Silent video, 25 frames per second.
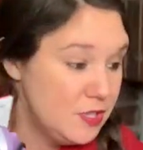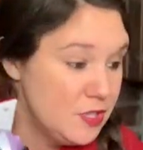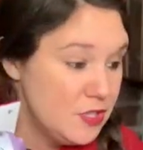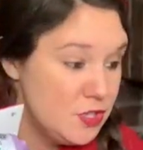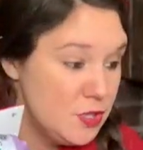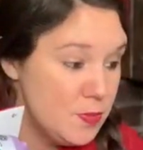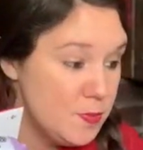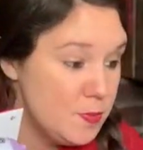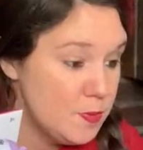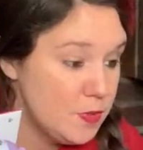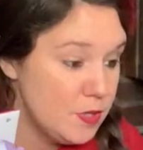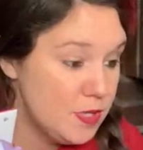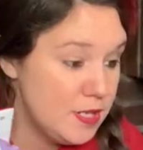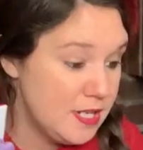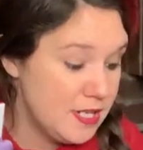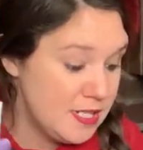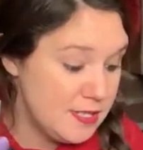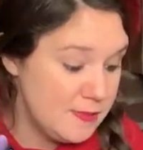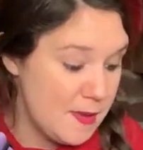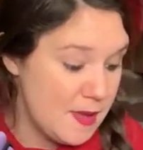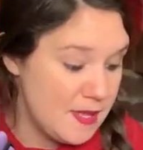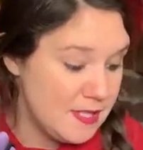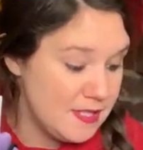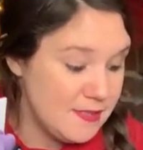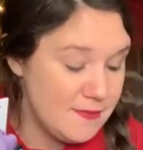Super
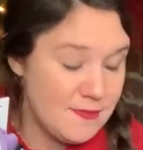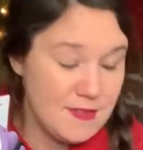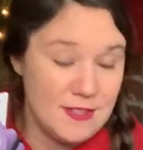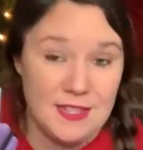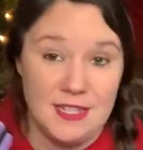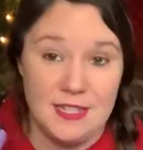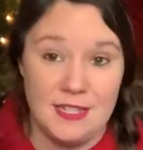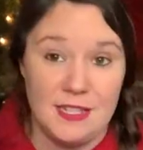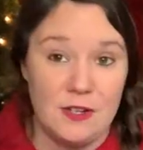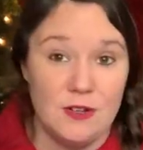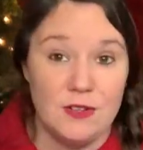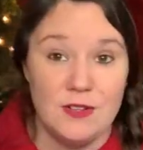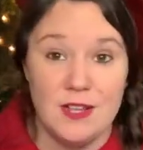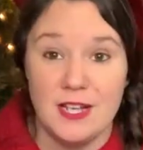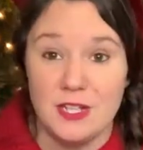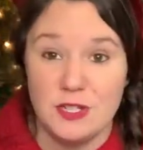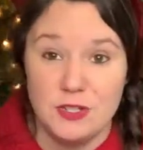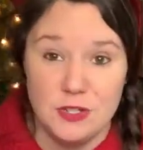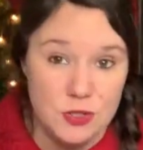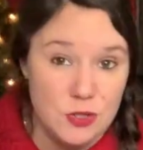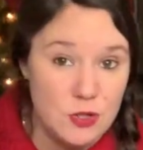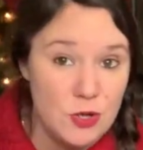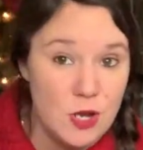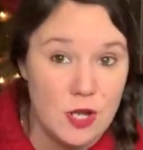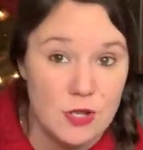inexpensive. I think they're like
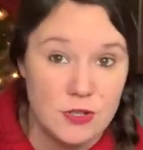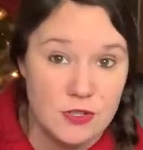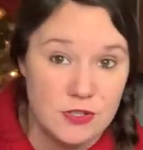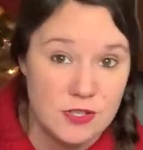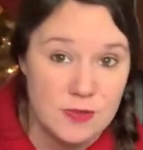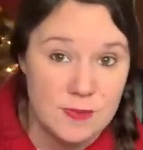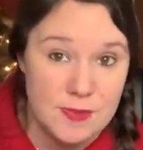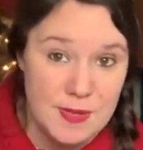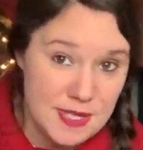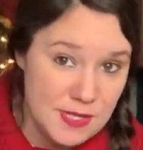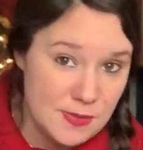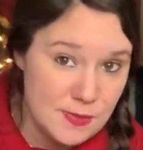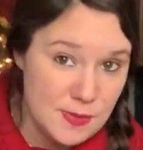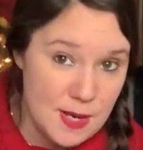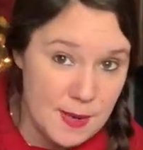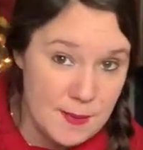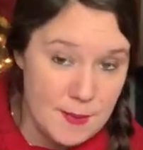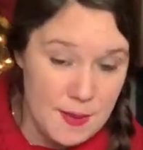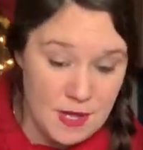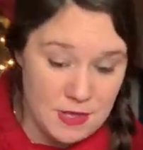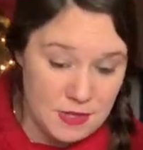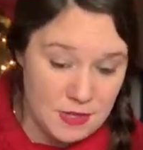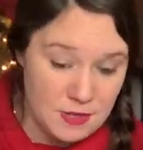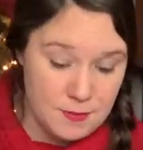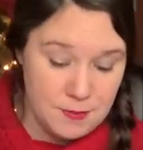$2 a piece when I
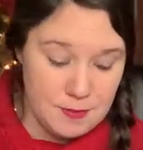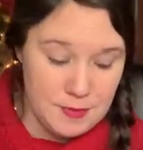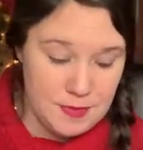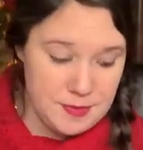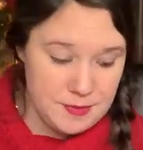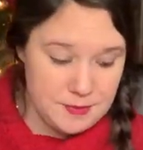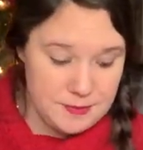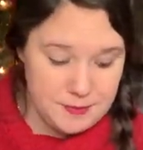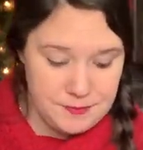bought them.